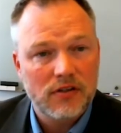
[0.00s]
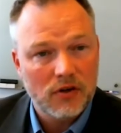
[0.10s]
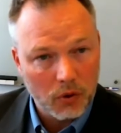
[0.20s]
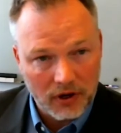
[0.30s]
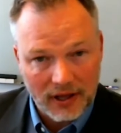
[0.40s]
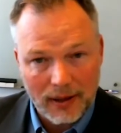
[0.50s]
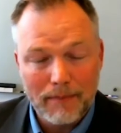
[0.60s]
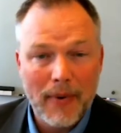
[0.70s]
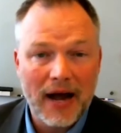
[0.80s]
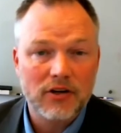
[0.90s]
in order to get
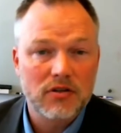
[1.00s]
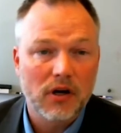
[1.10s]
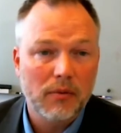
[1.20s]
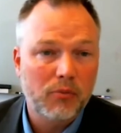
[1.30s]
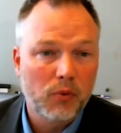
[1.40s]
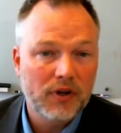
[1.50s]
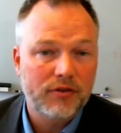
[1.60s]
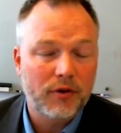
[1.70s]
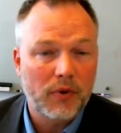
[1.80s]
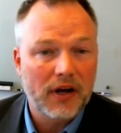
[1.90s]
matched up with
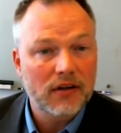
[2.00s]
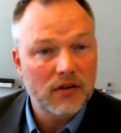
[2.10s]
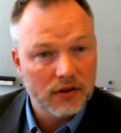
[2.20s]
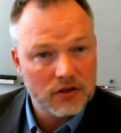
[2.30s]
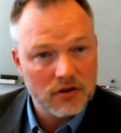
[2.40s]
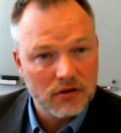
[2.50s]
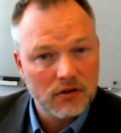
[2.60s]
the right clinician